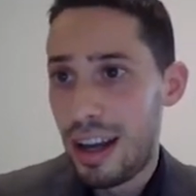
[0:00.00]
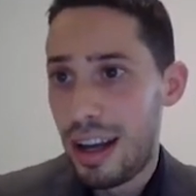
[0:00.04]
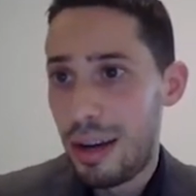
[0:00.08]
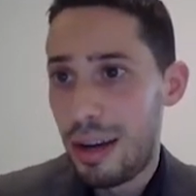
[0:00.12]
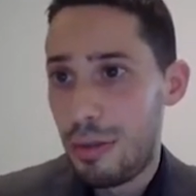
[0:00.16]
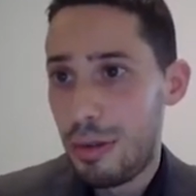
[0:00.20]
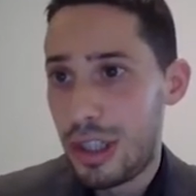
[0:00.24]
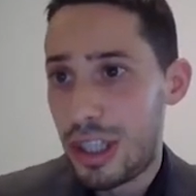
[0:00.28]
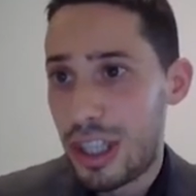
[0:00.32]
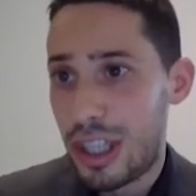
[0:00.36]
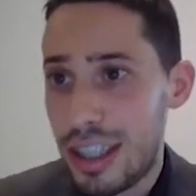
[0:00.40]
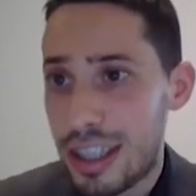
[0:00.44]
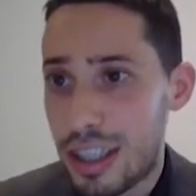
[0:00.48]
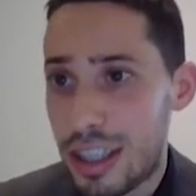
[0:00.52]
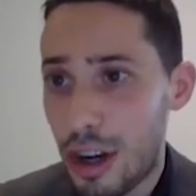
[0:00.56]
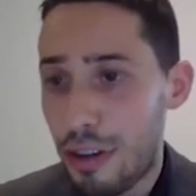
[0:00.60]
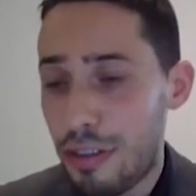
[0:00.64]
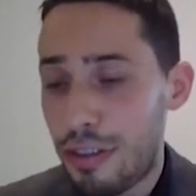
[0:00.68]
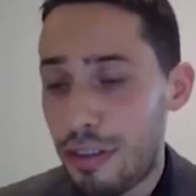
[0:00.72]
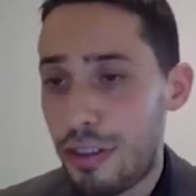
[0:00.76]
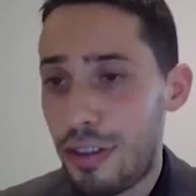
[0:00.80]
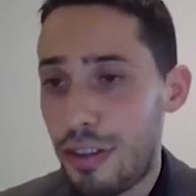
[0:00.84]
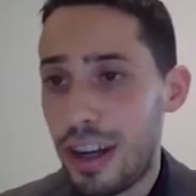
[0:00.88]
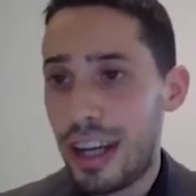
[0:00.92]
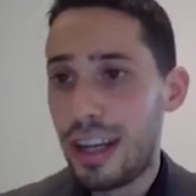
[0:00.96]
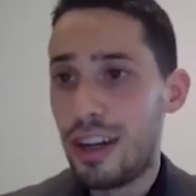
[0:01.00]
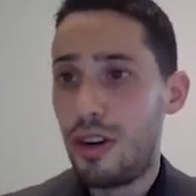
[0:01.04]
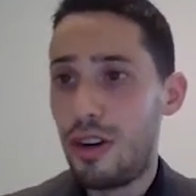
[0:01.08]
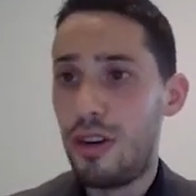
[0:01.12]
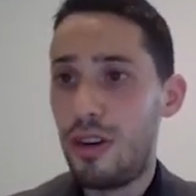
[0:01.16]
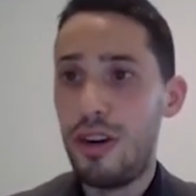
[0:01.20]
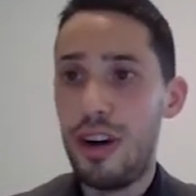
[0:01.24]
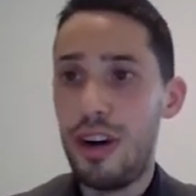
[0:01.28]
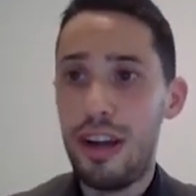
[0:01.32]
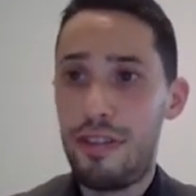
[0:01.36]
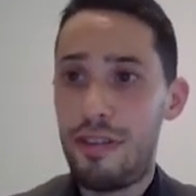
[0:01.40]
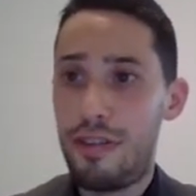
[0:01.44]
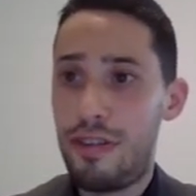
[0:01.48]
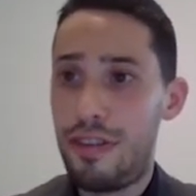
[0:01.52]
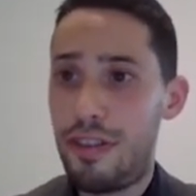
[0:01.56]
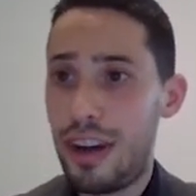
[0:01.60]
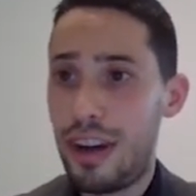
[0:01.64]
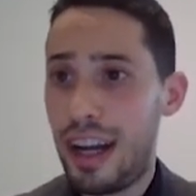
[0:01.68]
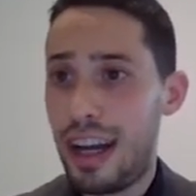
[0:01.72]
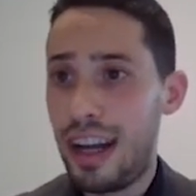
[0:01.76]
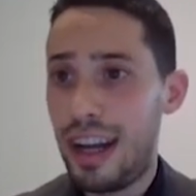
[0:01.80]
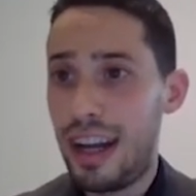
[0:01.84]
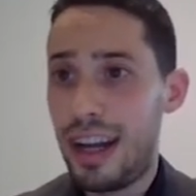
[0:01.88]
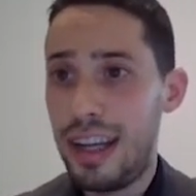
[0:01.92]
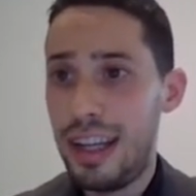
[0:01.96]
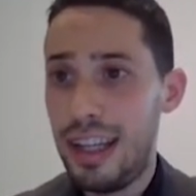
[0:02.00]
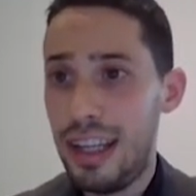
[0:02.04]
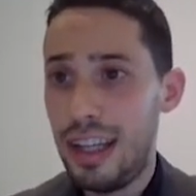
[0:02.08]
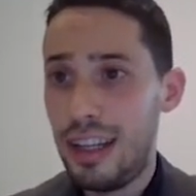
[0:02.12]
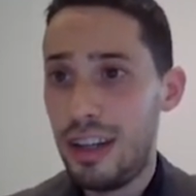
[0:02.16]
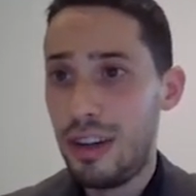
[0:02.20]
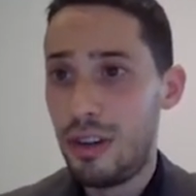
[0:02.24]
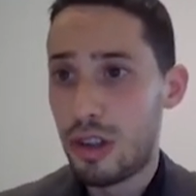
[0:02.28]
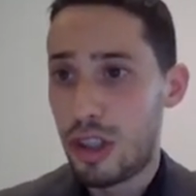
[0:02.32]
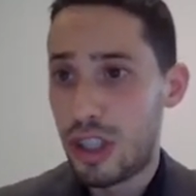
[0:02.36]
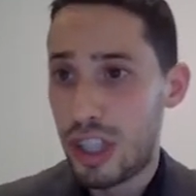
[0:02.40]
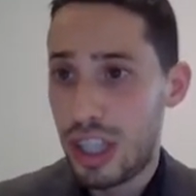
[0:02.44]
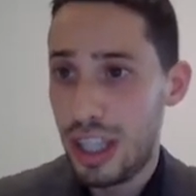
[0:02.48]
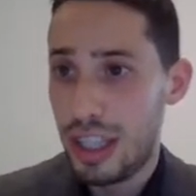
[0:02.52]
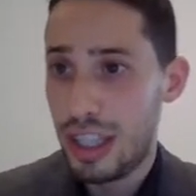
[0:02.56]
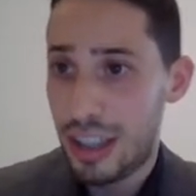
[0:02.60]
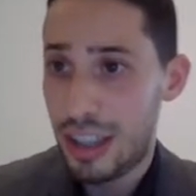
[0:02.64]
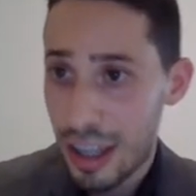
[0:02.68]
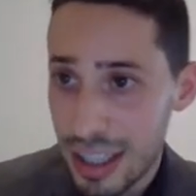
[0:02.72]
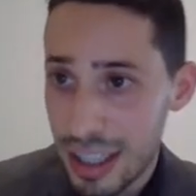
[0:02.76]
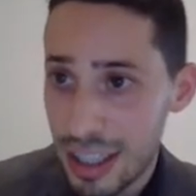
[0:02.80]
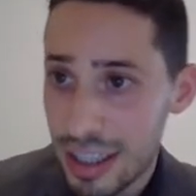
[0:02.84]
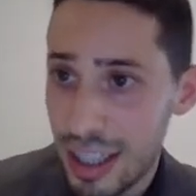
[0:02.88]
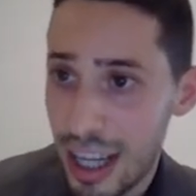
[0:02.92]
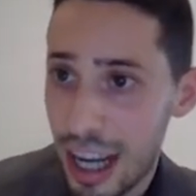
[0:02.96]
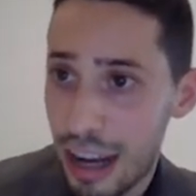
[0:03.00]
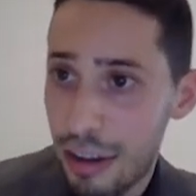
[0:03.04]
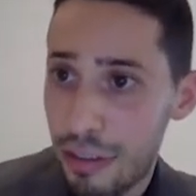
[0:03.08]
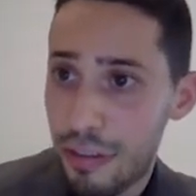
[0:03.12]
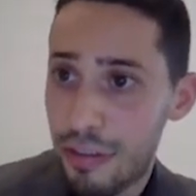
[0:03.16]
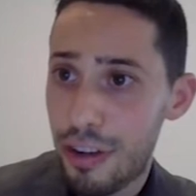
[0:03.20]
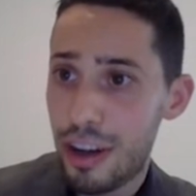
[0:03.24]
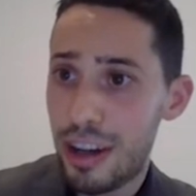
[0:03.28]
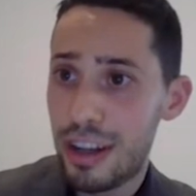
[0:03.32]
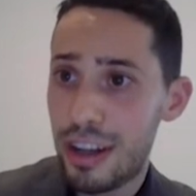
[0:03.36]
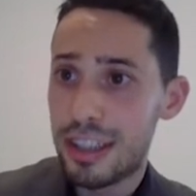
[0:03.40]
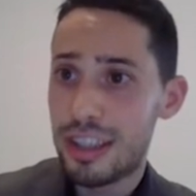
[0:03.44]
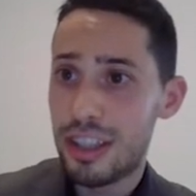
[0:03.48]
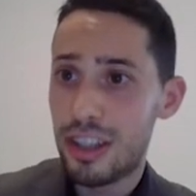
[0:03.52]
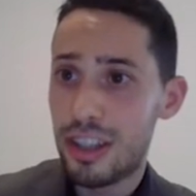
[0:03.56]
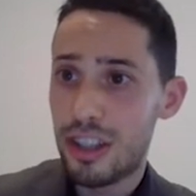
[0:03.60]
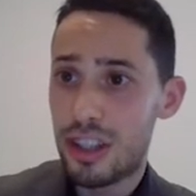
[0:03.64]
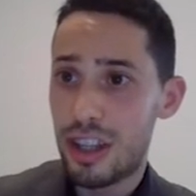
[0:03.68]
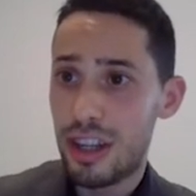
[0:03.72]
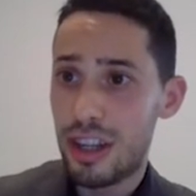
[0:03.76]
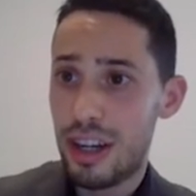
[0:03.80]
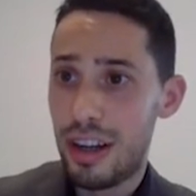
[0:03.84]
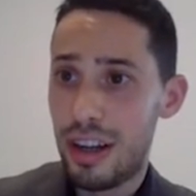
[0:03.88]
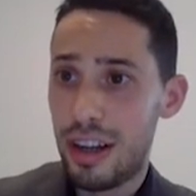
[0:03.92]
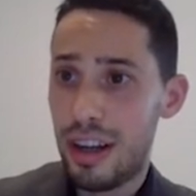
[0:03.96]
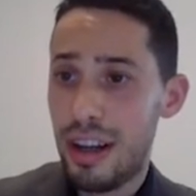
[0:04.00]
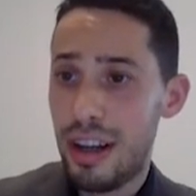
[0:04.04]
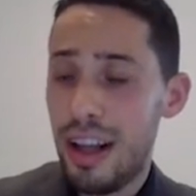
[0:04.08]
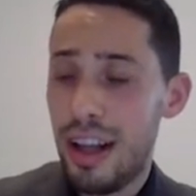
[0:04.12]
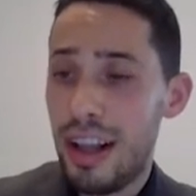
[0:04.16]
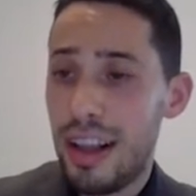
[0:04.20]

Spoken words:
which he's offering, or if he or she doesn't have such a